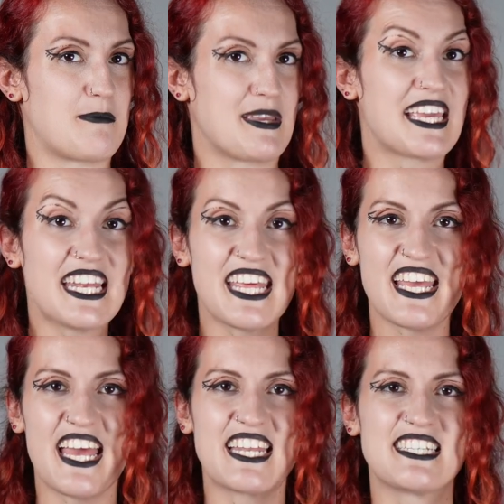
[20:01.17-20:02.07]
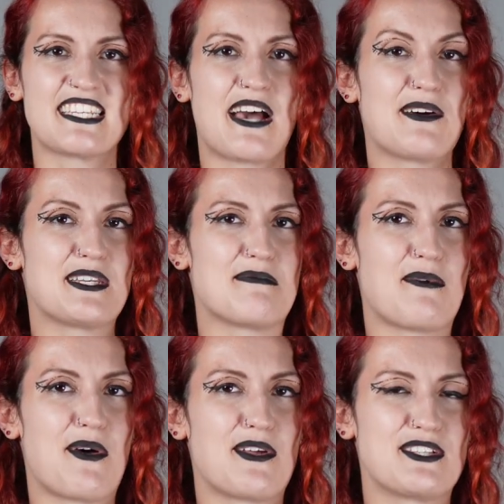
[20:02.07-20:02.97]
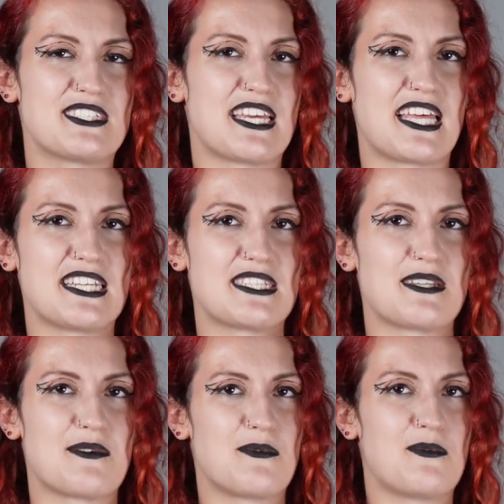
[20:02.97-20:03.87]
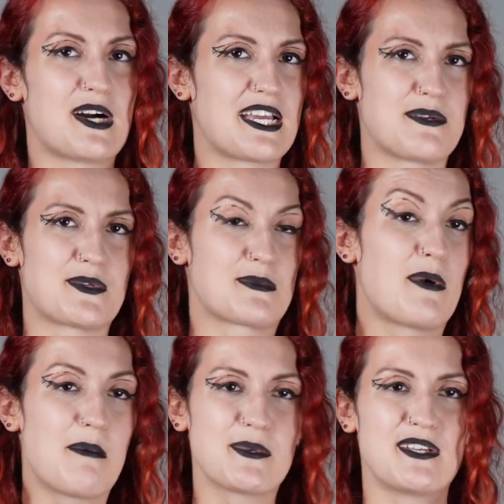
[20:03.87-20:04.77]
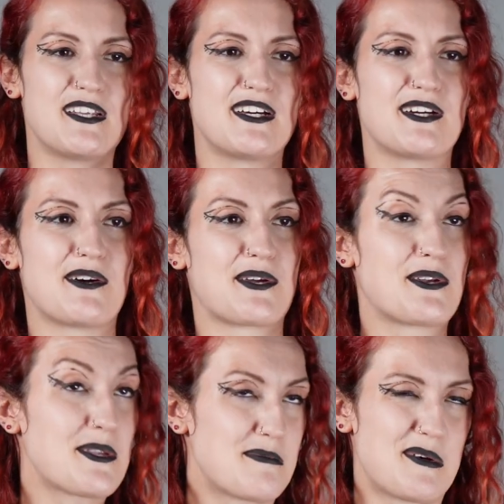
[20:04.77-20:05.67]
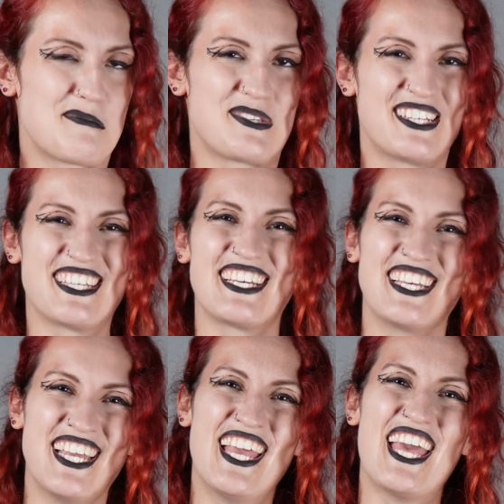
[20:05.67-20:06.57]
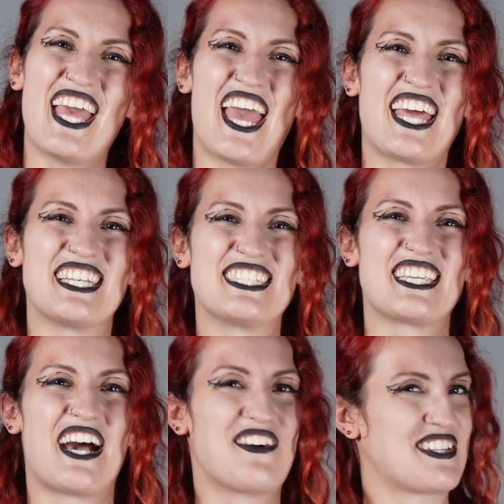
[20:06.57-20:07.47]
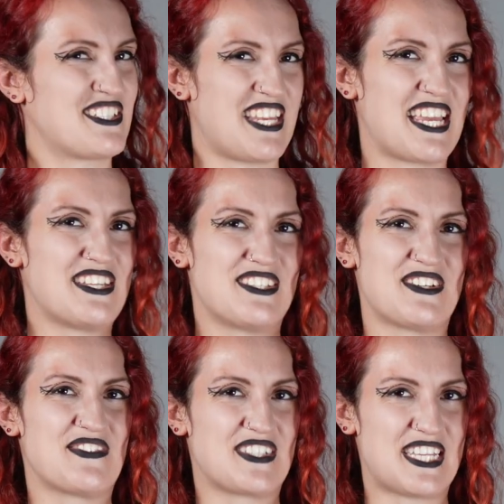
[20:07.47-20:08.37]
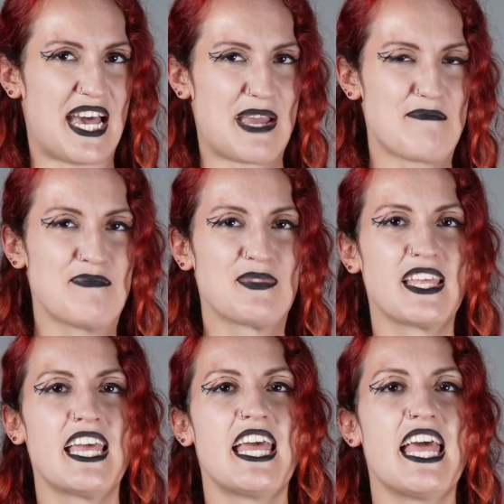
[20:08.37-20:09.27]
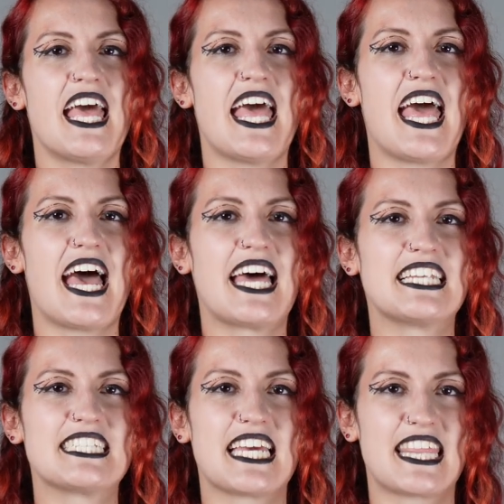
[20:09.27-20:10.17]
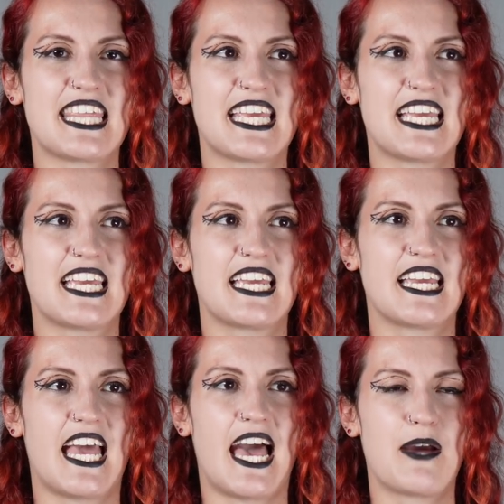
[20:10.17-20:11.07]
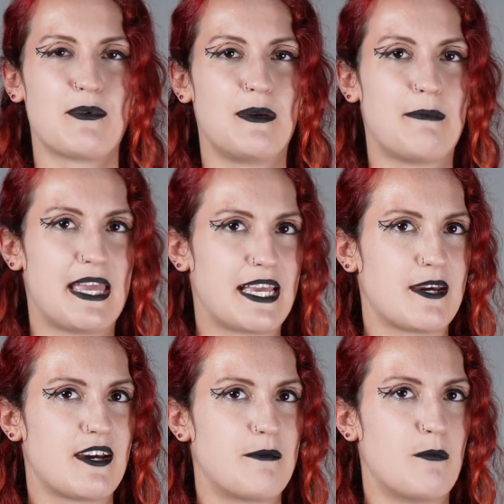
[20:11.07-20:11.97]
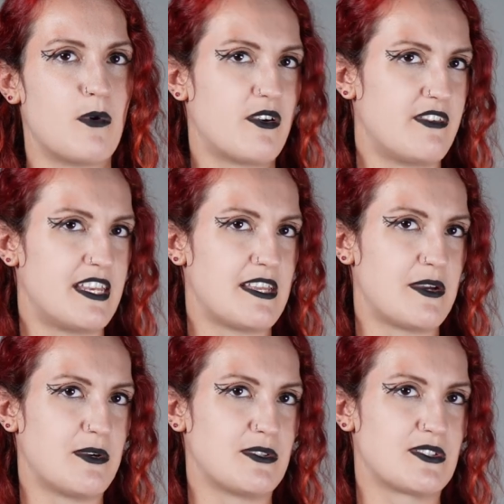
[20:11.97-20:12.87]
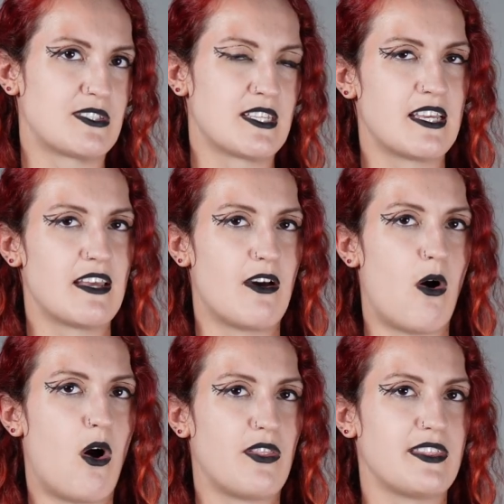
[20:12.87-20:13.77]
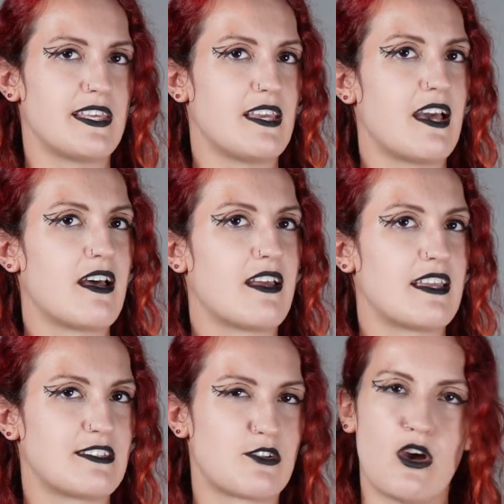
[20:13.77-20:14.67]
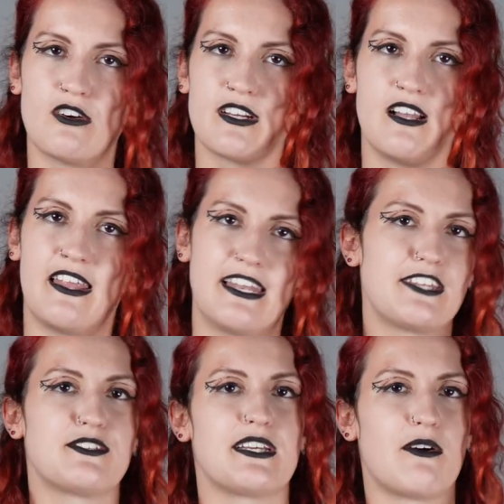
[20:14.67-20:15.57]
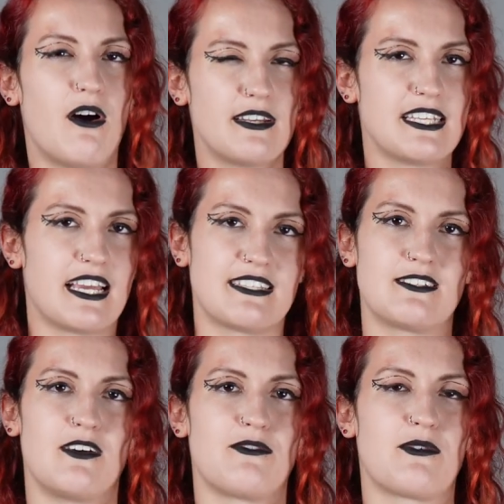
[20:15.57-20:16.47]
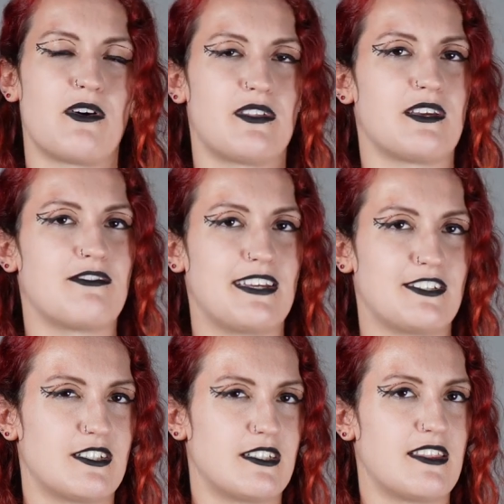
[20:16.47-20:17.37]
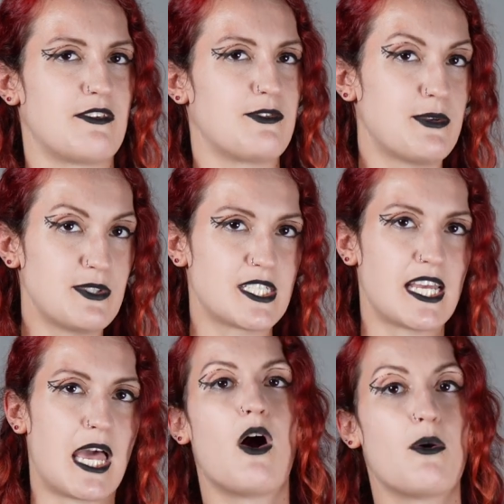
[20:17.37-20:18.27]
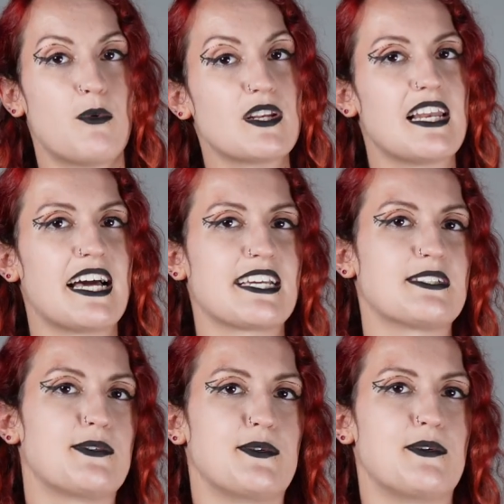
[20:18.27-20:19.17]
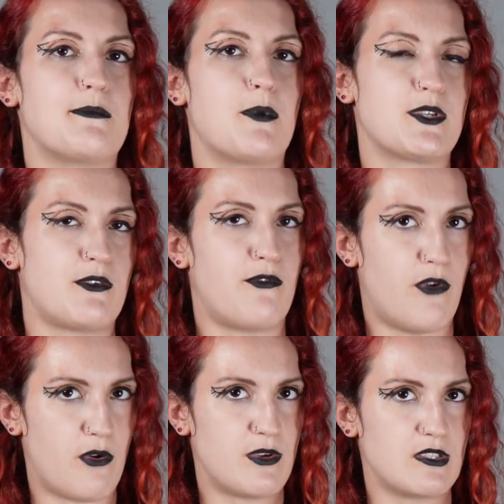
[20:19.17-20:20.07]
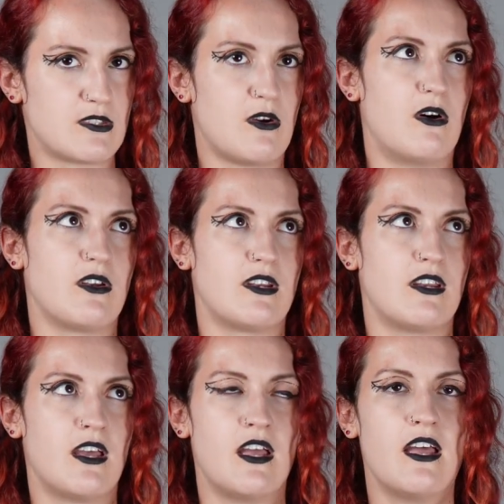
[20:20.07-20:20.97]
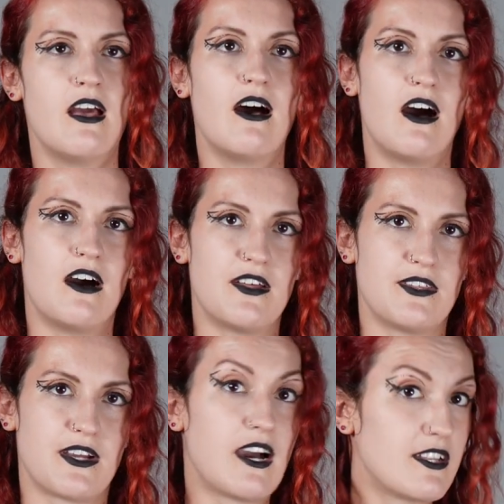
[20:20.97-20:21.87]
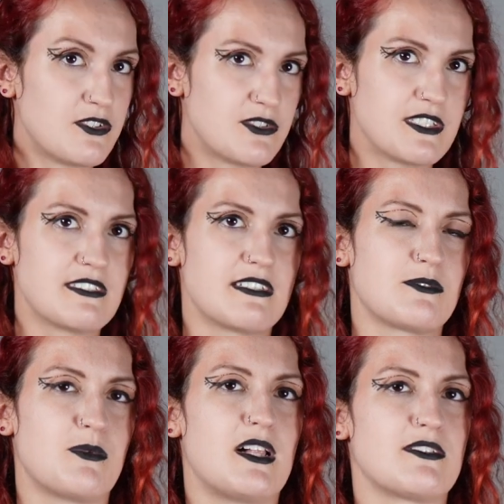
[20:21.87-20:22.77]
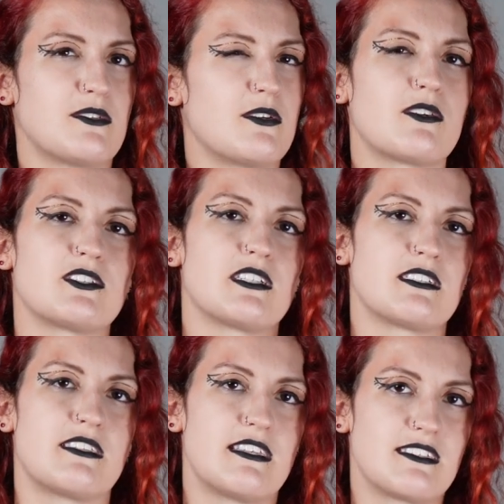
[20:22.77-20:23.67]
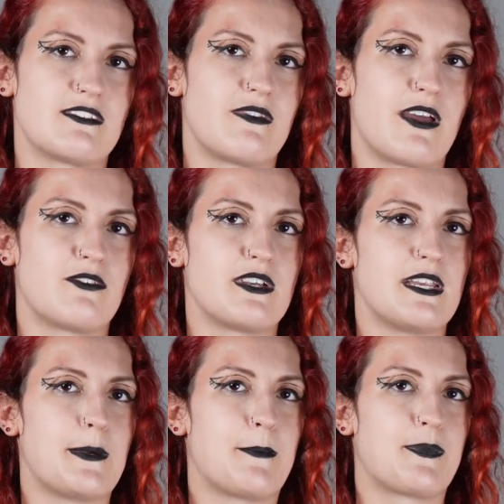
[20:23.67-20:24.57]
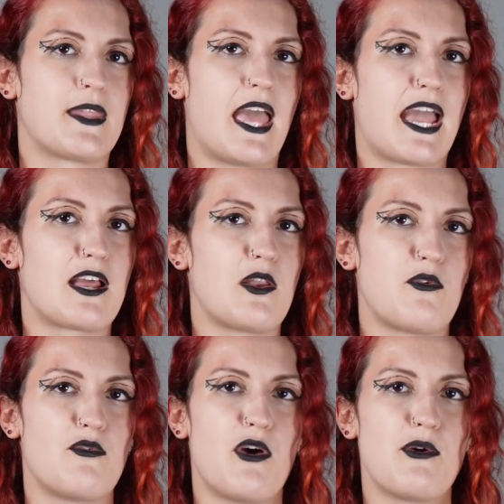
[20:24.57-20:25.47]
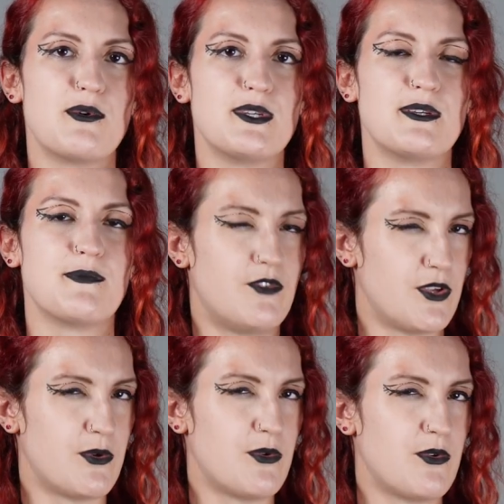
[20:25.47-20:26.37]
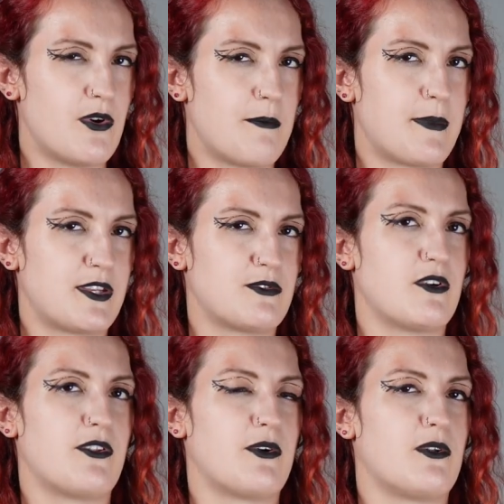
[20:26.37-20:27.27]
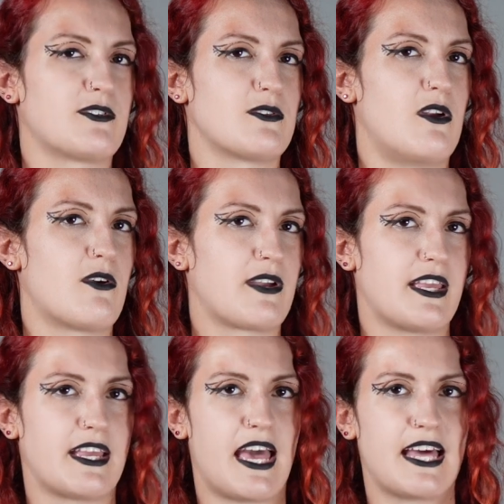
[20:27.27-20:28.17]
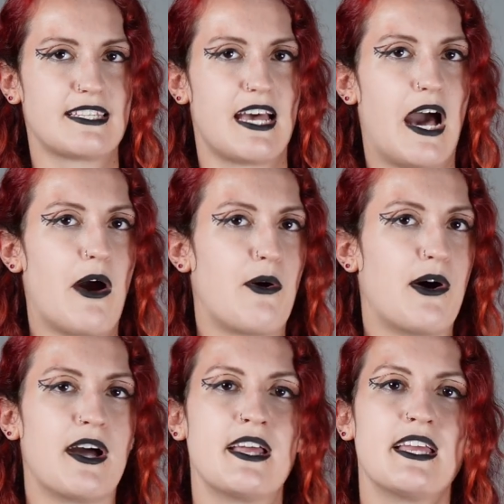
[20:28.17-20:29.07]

beginning and how it emerged and why it was popular or not popular and how it changed over time. And I think I will make more videos on the historical and literary context of Gothic fiction in the future. I would like to put a focus on other countries as well, so not just this very Anglophone view, but rather also looking at how